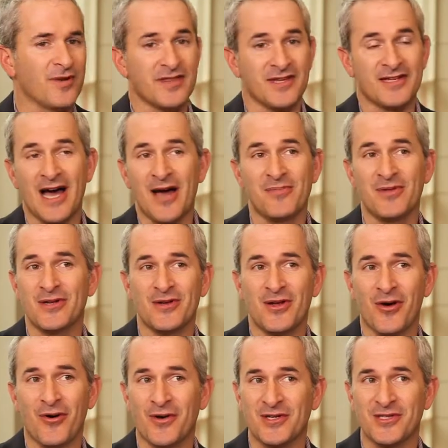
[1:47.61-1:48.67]
at the time didn't
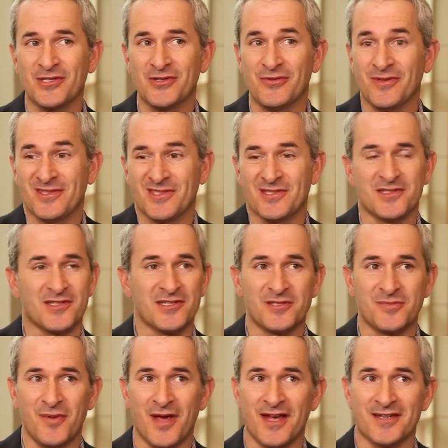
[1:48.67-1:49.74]
know. I just knew this is the
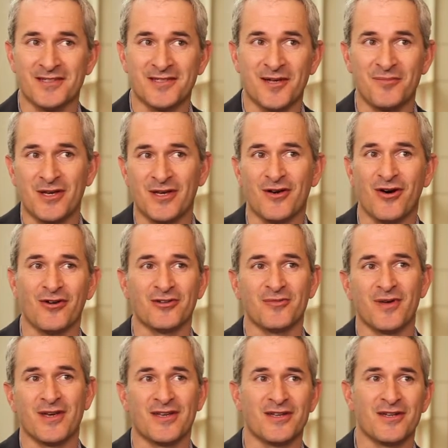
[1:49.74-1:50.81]
space I'm being called to
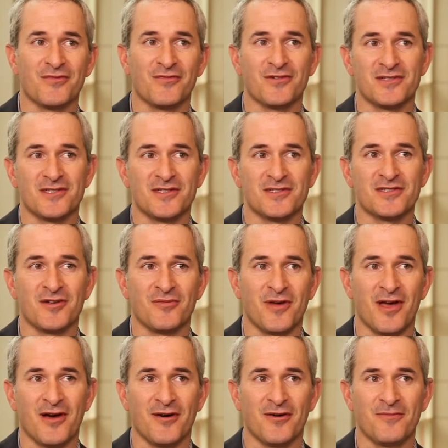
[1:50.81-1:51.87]
make a difference in
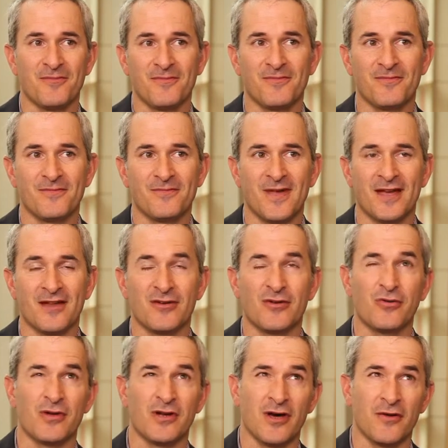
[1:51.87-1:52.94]
somehow. And
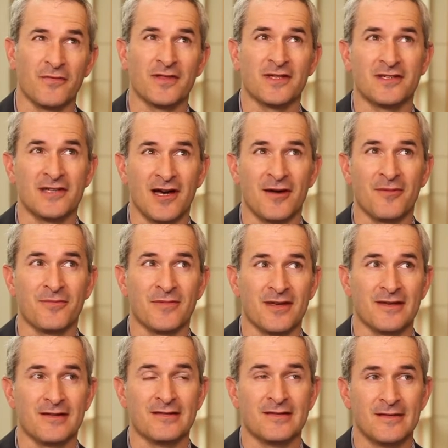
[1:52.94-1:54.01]
knew enough at the time
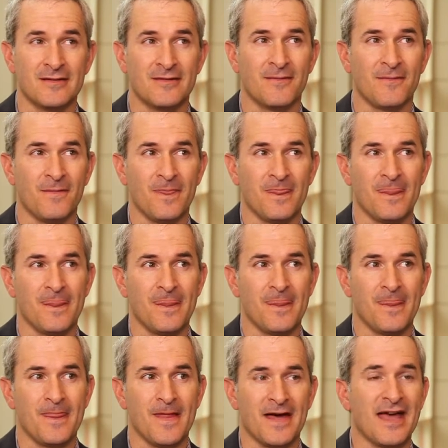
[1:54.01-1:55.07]
that
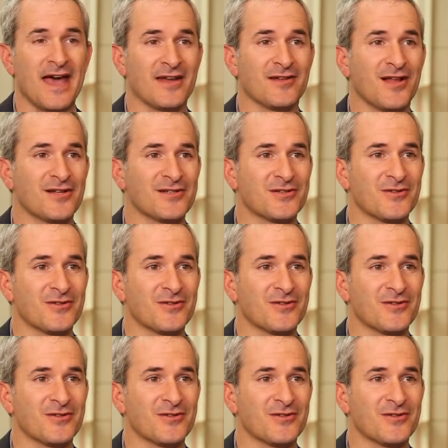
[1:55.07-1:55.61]
I had a lot to